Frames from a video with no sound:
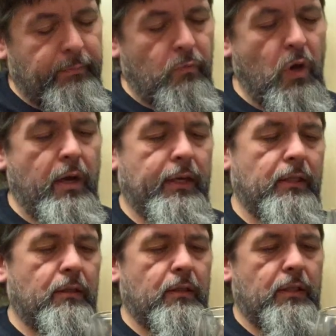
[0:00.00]
Right, I
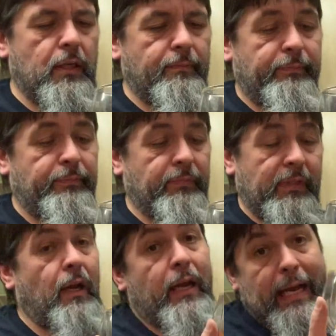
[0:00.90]
can...
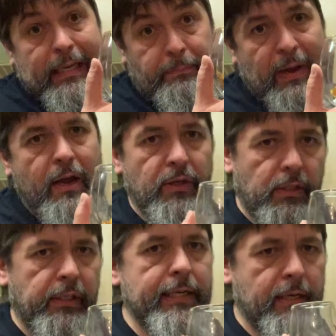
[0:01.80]
It's better
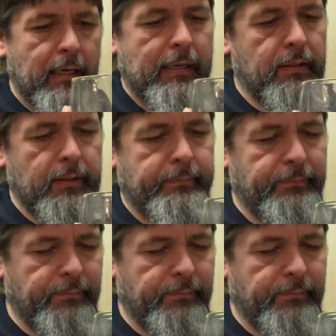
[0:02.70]
than the neat glass.